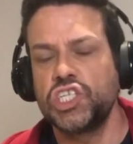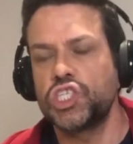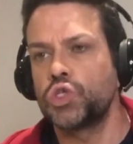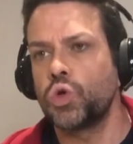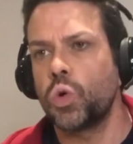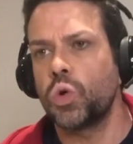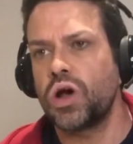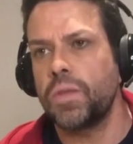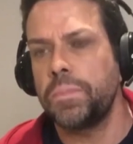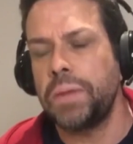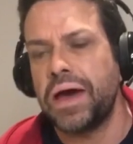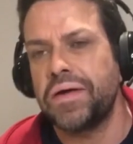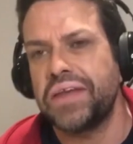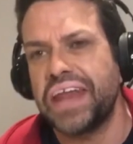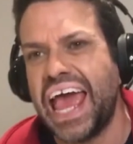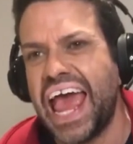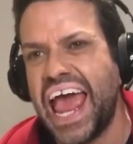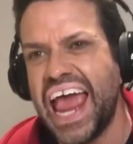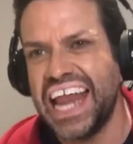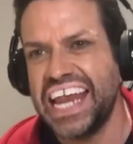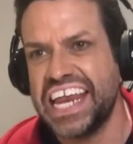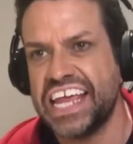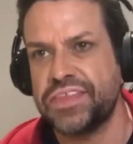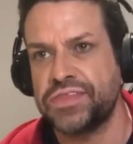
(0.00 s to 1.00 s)
to talk about
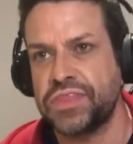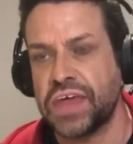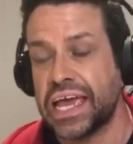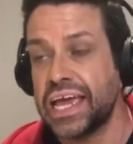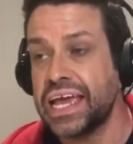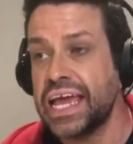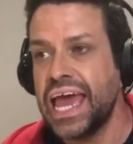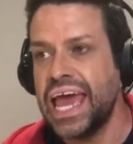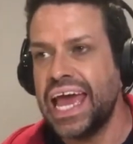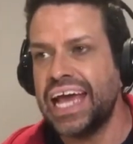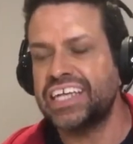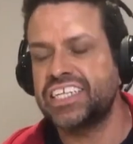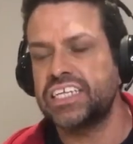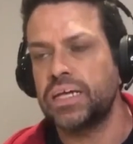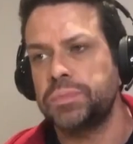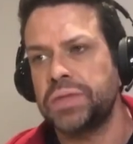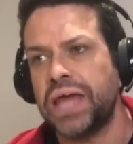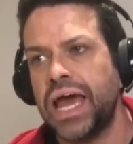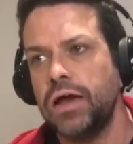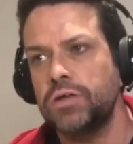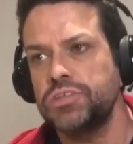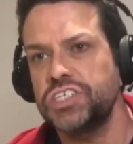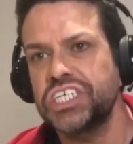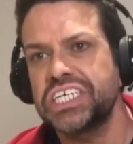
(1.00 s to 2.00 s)
anything
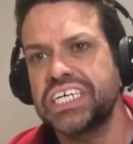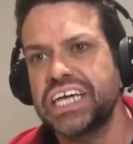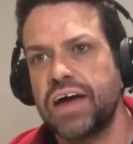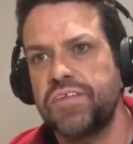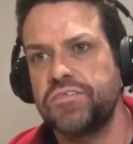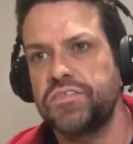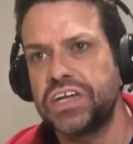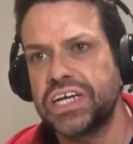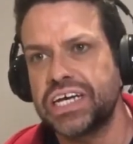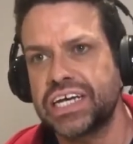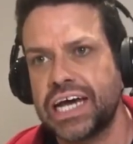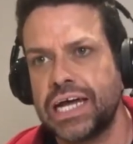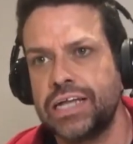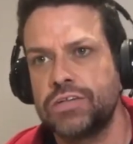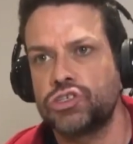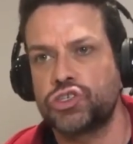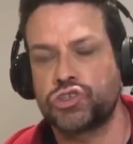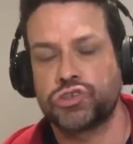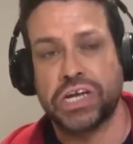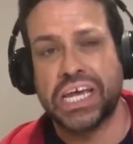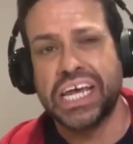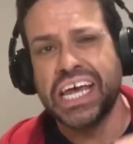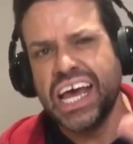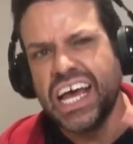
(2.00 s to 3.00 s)
except how to govern a
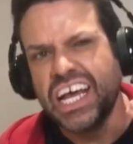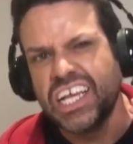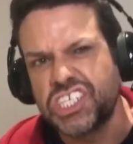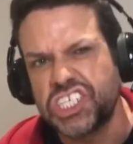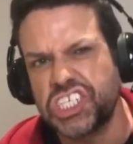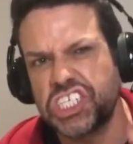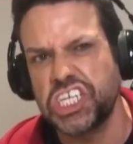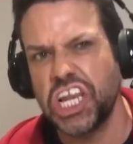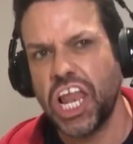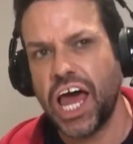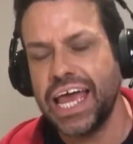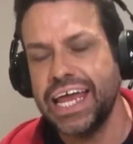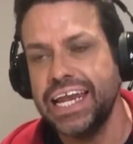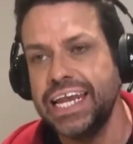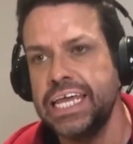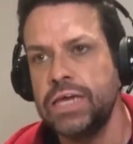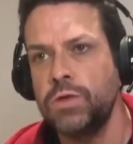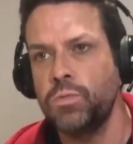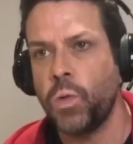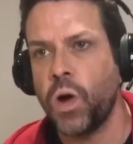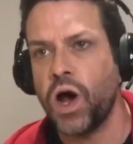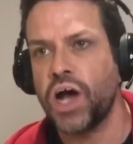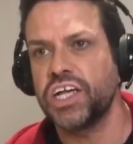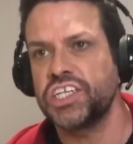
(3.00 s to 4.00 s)
country
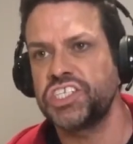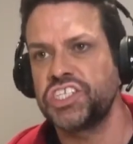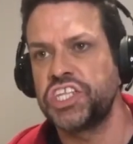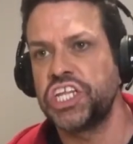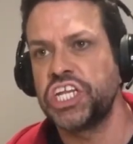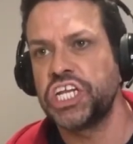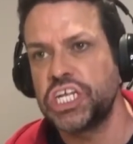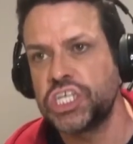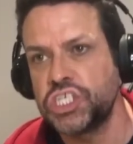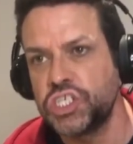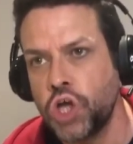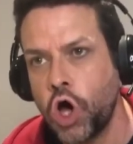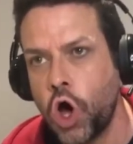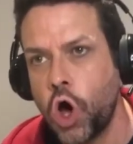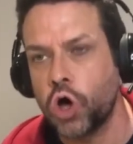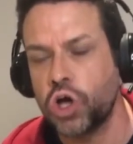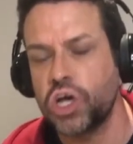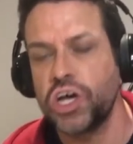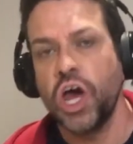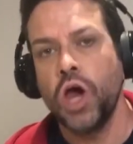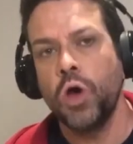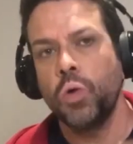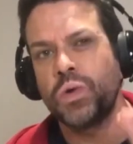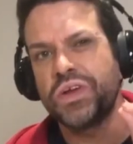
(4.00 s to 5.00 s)
slightly worse than a
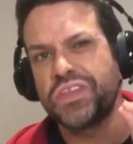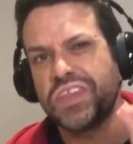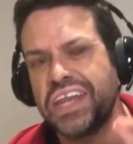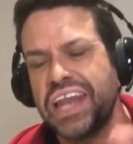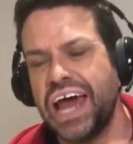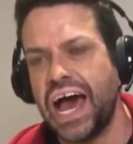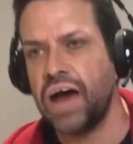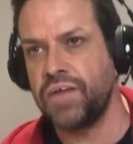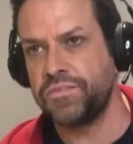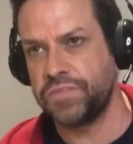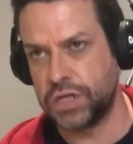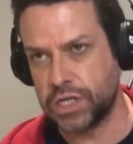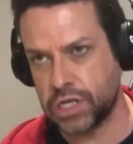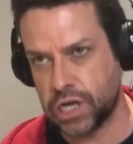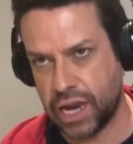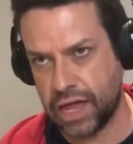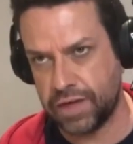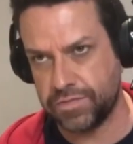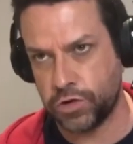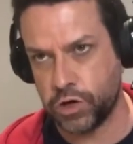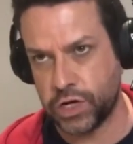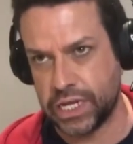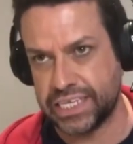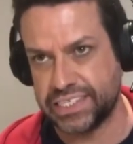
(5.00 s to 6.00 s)
dog with an oven
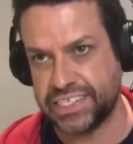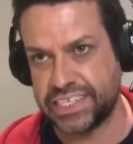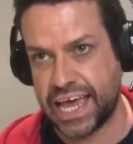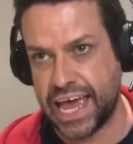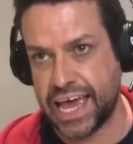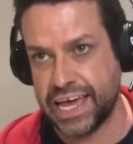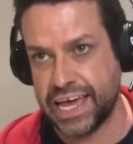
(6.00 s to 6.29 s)
glove on its